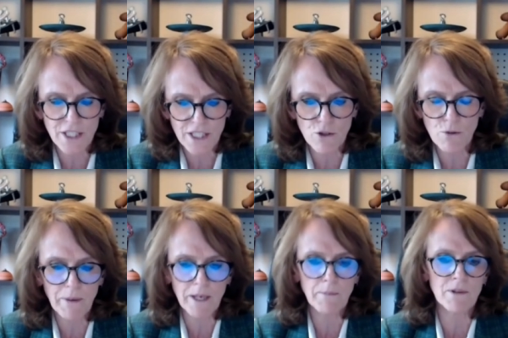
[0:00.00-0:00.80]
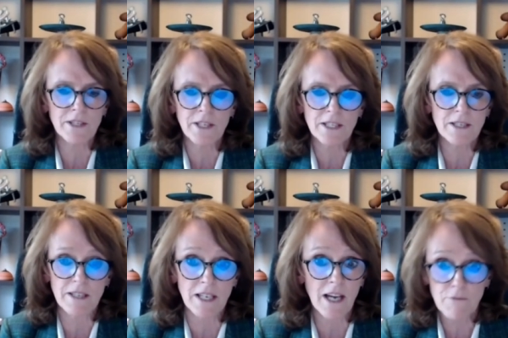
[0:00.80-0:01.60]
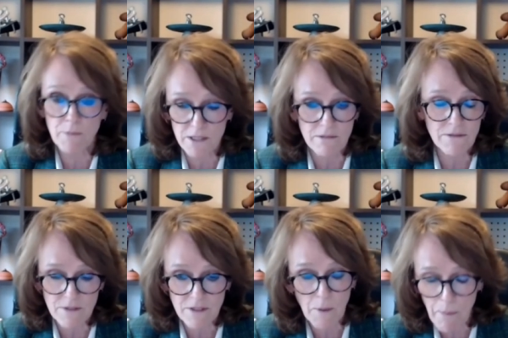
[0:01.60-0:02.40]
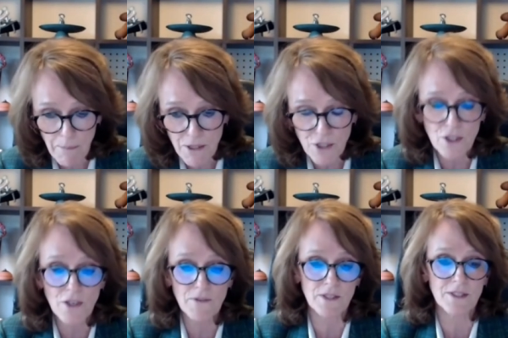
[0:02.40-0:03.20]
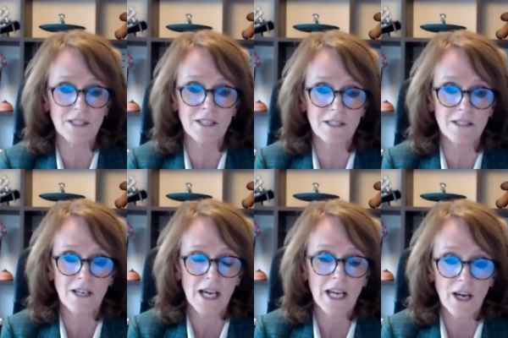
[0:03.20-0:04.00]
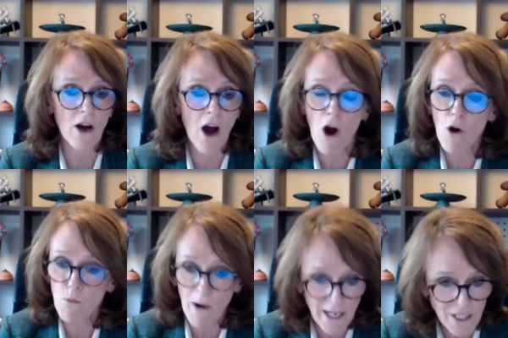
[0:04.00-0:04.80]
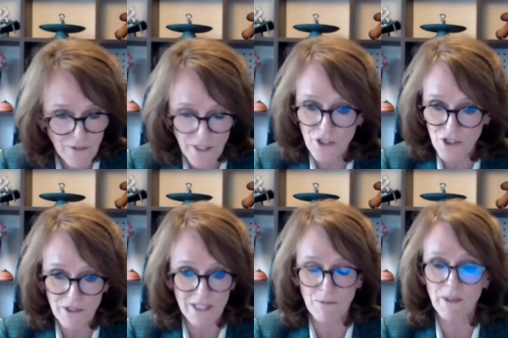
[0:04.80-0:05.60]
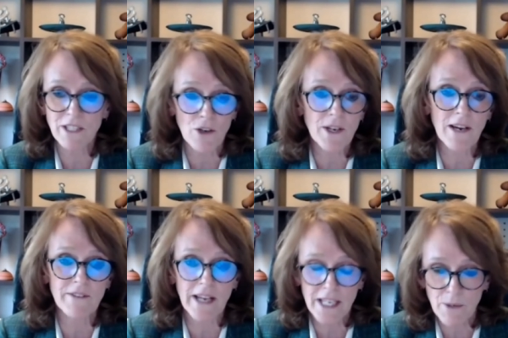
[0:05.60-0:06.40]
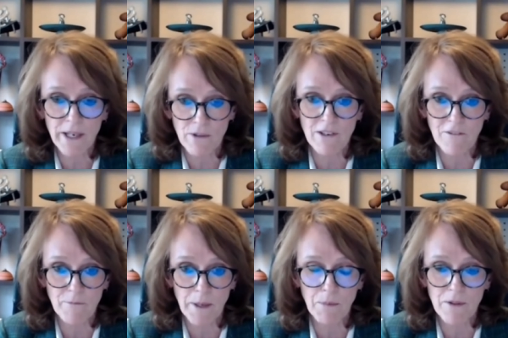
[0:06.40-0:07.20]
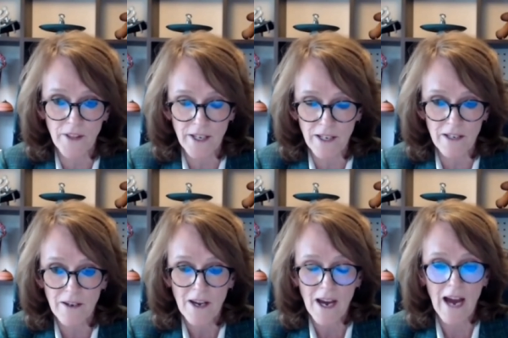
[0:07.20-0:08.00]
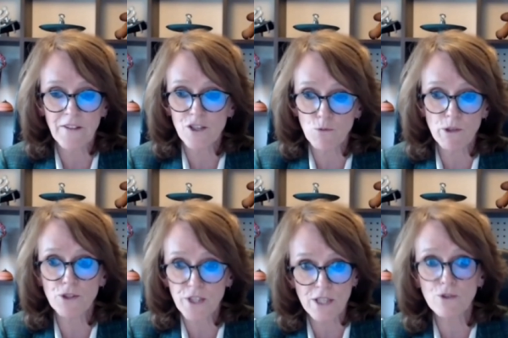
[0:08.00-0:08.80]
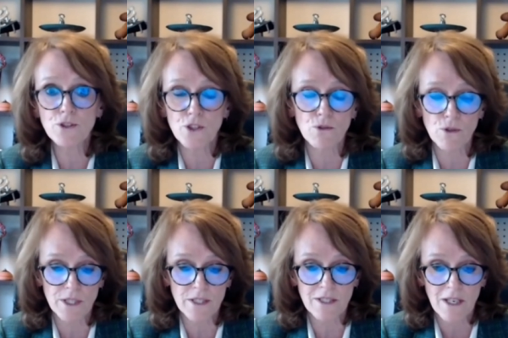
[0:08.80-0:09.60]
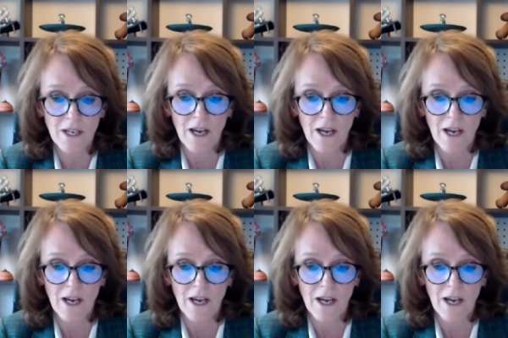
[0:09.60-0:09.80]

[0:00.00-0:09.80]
skilled people are needed in government, in the public service, in a whole range of industries, and we don't have anywhere near enough people there. And there's a real skills shortage.